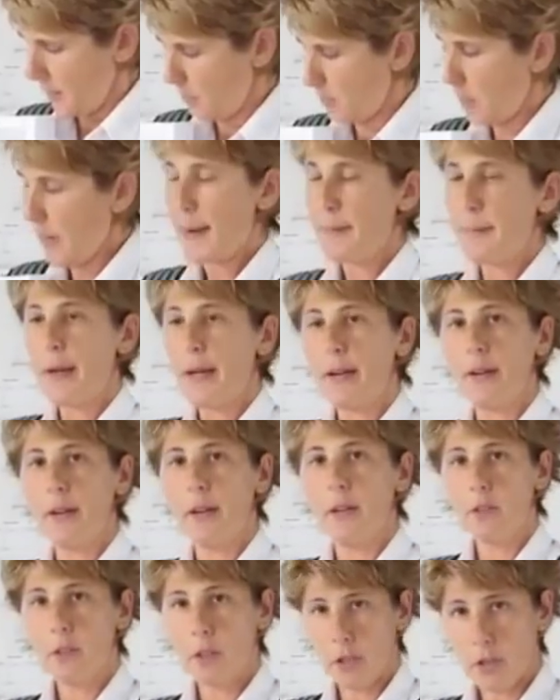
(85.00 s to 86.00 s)
The black
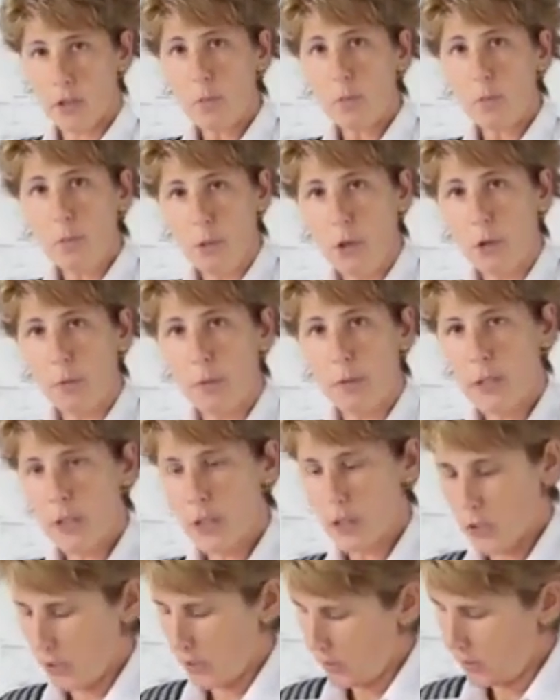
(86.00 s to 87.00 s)
background shows your
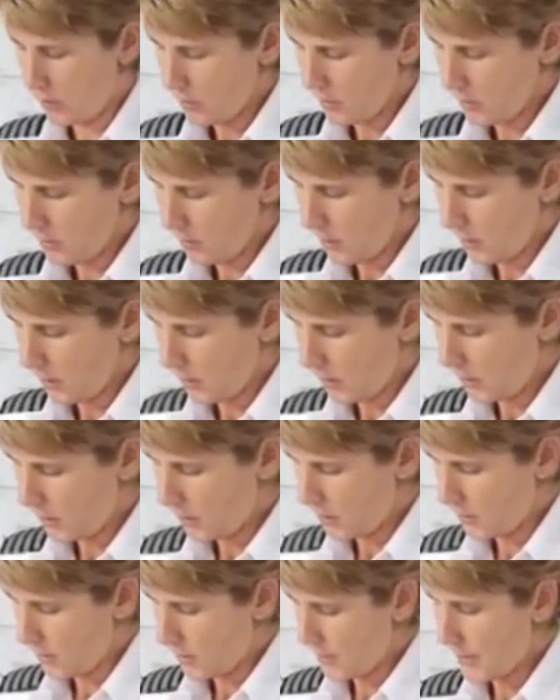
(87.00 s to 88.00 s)
position,
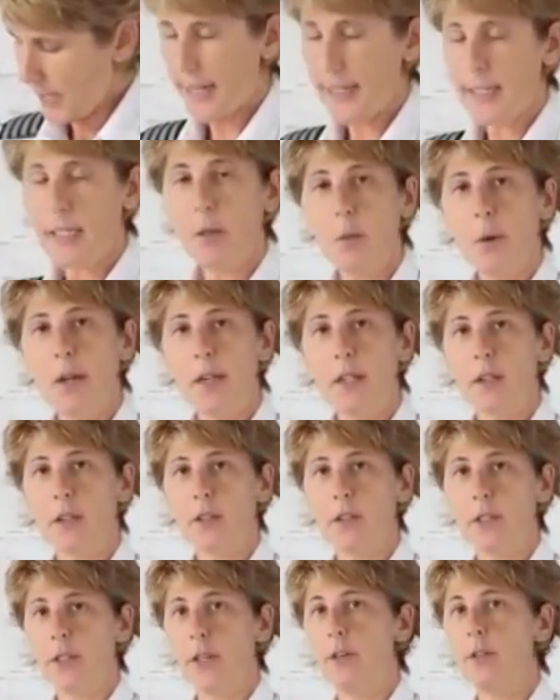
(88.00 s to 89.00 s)
and the taxiways
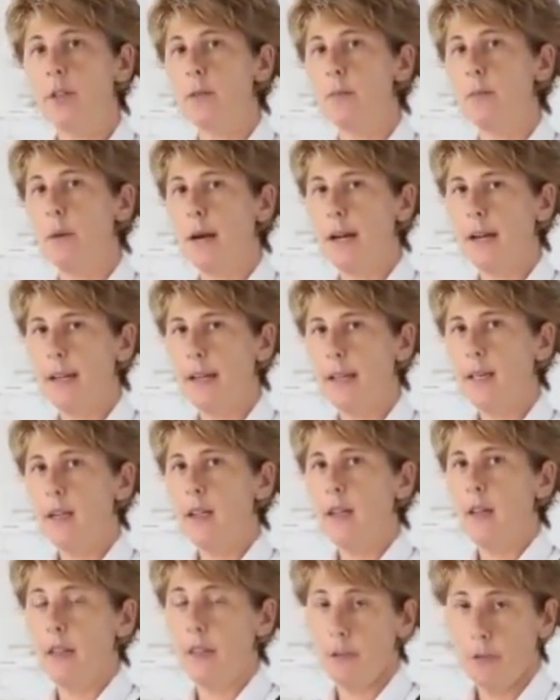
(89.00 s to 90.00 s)
are denoted
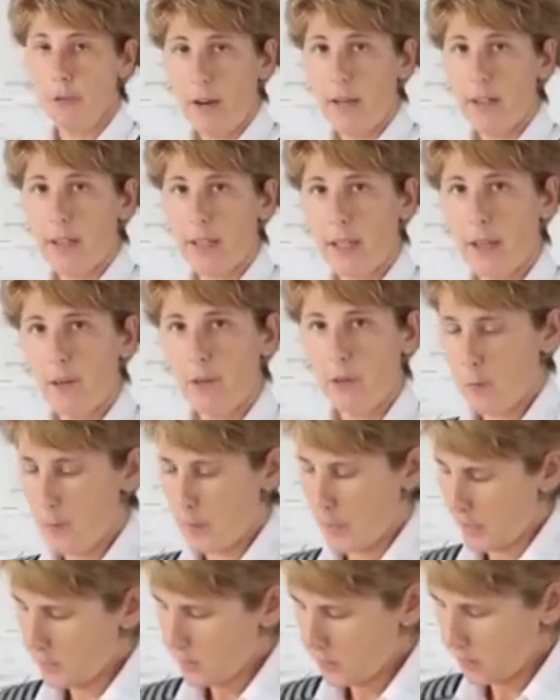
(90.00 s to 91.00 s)
by the phonetic
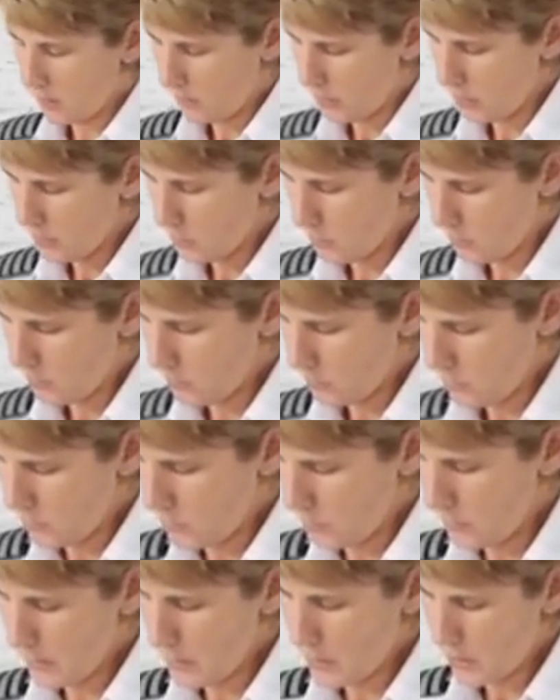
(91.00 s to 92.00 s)
alphabet. So this one
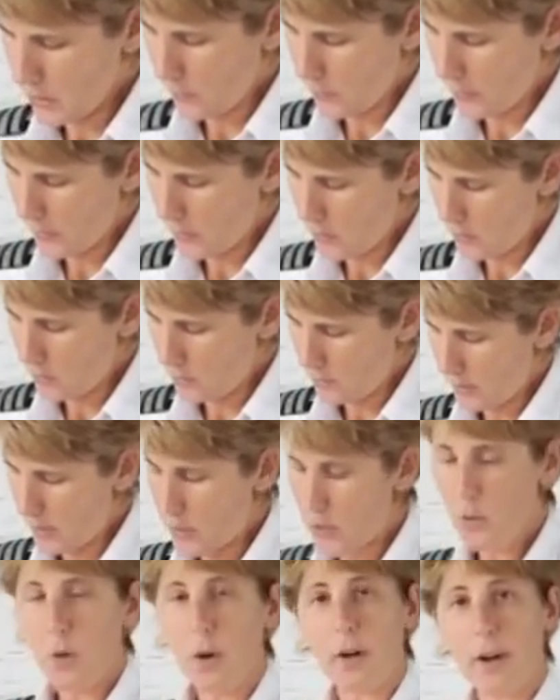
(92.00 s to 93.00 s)
would be showing you
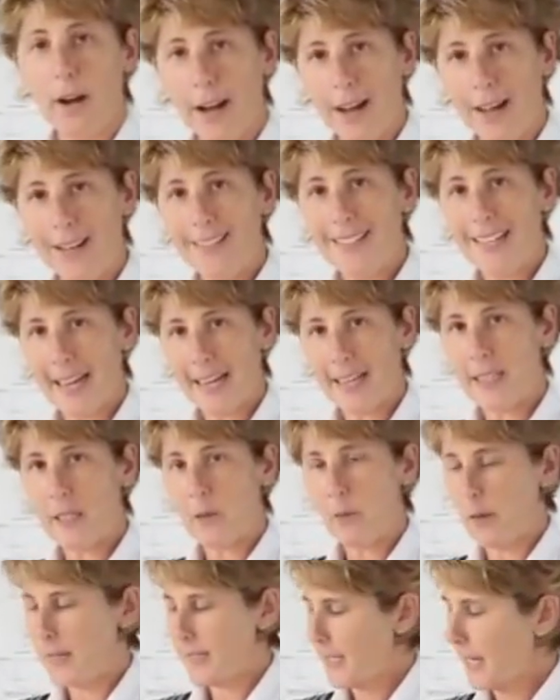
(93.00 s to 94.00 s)
that you are on
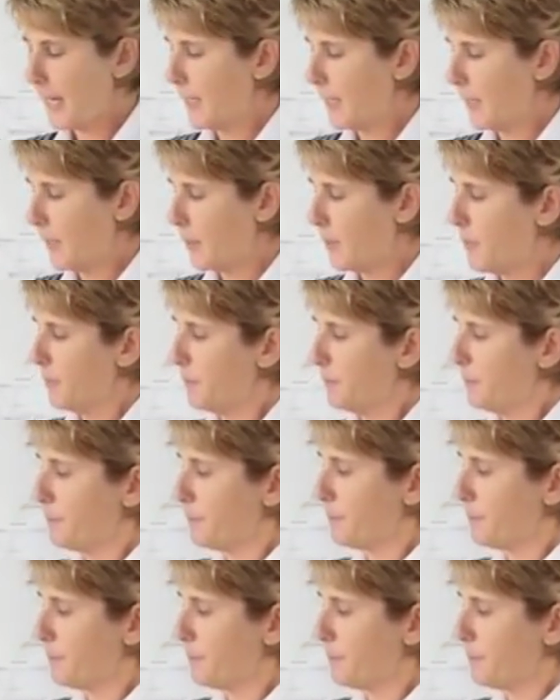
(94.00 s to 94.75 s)
taxiway tango.